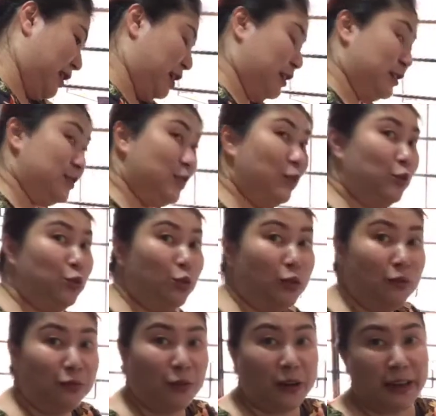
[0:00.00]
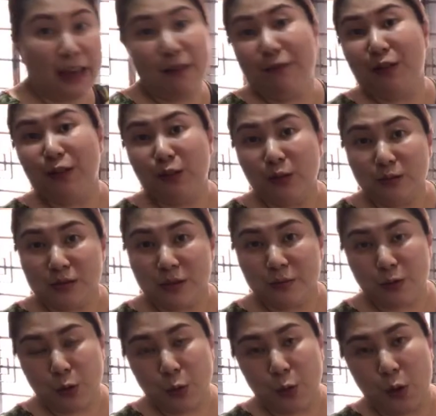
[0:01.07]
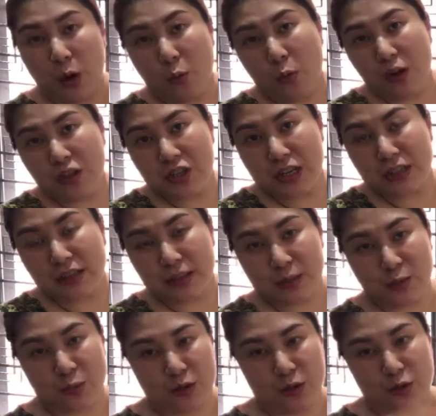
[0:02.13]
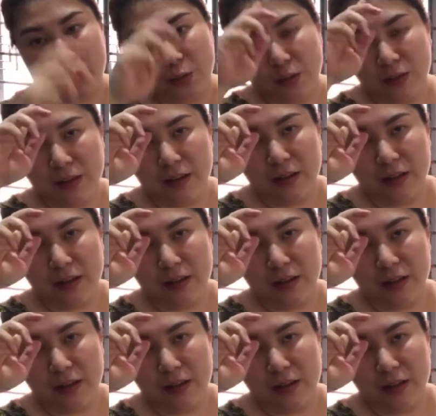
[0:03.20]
So don't forget, for those of you who are watching this video,